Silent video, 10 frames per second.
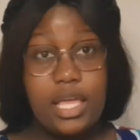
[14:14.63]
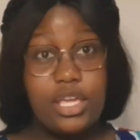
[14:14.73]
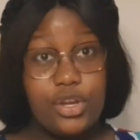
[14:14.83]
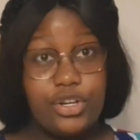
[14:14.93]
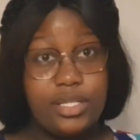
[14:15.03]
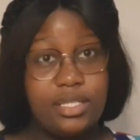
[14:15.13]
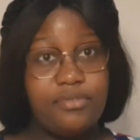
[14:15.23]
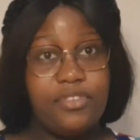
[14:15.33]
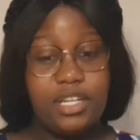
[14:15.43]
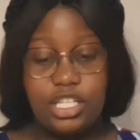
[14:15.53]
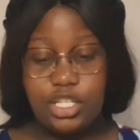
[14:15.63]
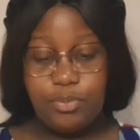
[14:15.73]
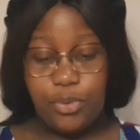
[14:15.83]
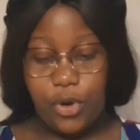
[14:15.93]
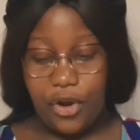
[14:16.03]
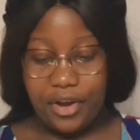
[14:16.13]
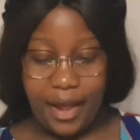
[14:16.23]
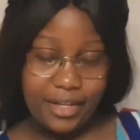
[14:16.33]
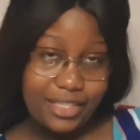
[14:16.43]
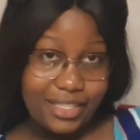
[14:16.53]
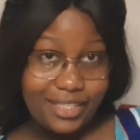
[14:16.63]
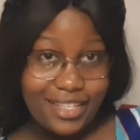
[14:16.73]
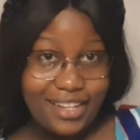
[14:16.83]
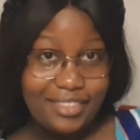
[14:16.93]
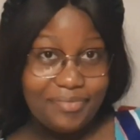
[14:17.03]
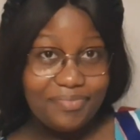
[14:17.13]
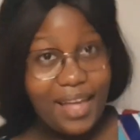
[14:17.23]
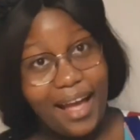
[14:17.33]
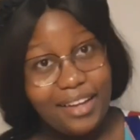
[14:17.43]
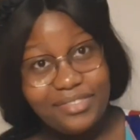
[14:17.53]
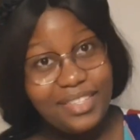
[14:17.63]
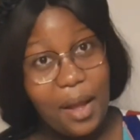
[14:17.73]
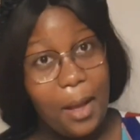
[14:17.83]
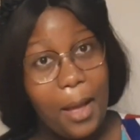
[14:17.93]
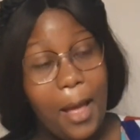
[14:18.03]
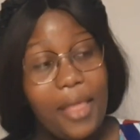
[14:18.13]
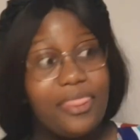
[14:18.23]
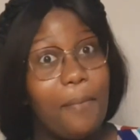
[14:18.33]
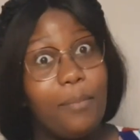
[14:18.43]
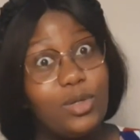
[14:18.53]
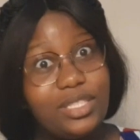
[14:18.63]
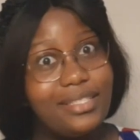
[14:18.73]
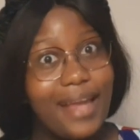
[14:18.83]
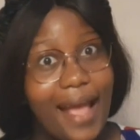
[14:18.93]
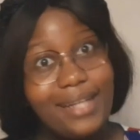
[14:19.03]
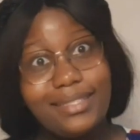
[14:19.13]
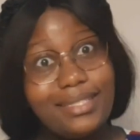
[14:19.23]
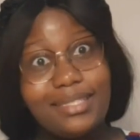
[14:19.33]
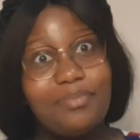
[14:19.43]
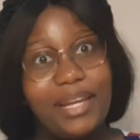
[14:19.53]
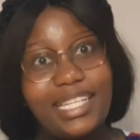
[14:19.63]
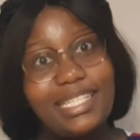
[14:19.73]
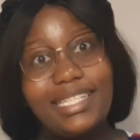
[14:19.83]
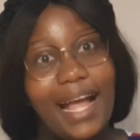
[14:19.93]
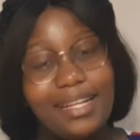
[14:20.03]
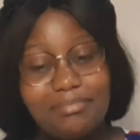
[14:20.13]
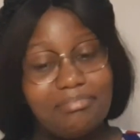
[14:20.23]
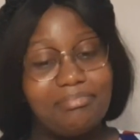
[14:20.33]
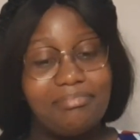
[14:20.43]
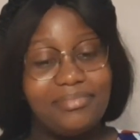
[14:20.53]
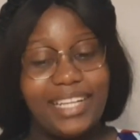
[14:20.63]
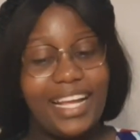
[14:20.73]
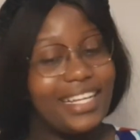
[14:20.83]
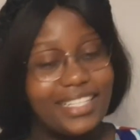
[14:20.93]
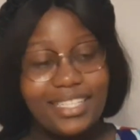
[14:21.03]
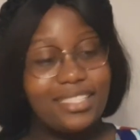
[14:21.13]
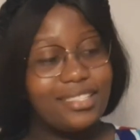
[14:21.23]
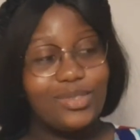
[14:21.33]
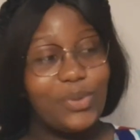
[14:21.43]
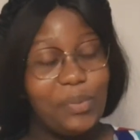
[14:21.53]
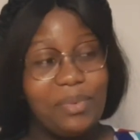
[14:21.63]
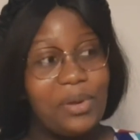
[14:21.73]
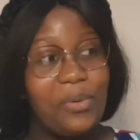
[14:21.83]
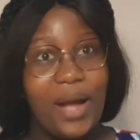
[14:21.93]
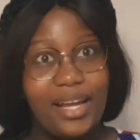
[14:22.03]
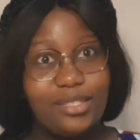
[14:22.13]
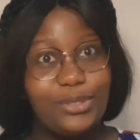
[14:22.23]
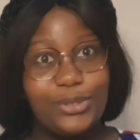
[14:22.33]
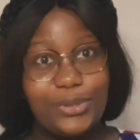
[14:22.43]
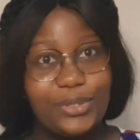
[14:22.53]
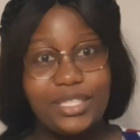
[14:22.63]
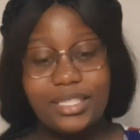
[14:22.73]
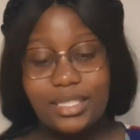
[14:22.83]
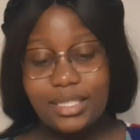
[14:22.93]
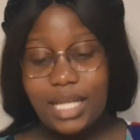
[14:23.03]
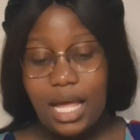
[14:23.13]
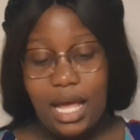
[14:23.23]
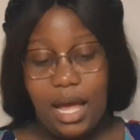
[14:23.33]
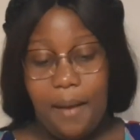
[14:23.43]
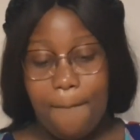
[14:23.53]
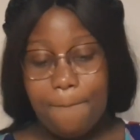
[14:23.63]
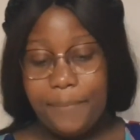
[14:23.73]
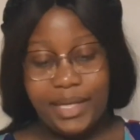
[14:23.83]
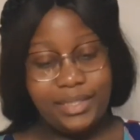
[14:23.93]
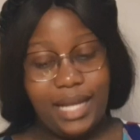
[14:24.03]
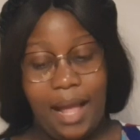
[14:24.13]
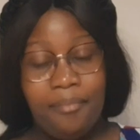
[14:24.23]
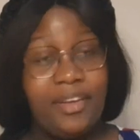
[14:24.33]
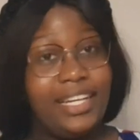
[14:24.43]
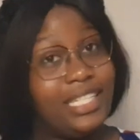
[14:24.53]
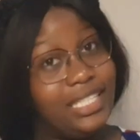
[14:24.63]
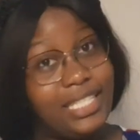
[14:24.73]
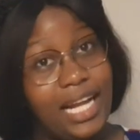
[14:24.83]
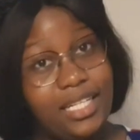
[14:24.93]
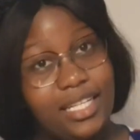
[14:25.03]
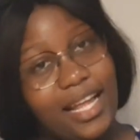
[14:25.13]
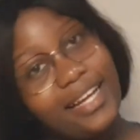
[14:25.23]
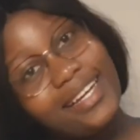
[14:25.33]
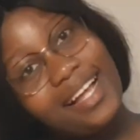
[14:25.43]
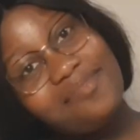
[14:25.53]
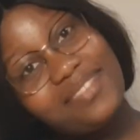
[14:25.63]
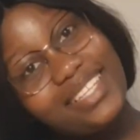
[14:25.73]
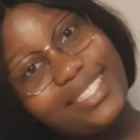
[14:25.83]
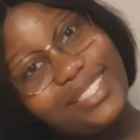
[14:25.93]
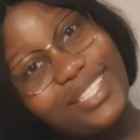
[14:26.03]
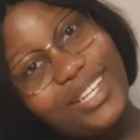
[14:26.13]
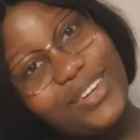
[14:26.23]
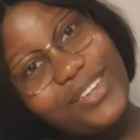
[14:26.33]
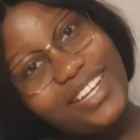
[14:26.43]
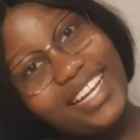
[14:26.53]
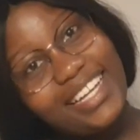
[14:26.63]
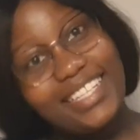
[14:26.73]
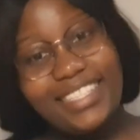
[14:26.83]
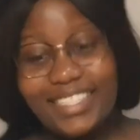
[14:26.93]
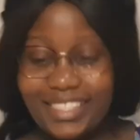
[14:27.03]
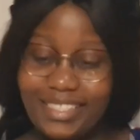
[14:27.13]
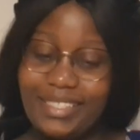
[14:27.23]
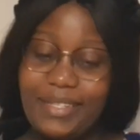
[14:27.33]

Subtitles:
here's the finished products after the most anticipated time. Like, it took me a while to do this, but I'm finally done and I'm here to show you guys.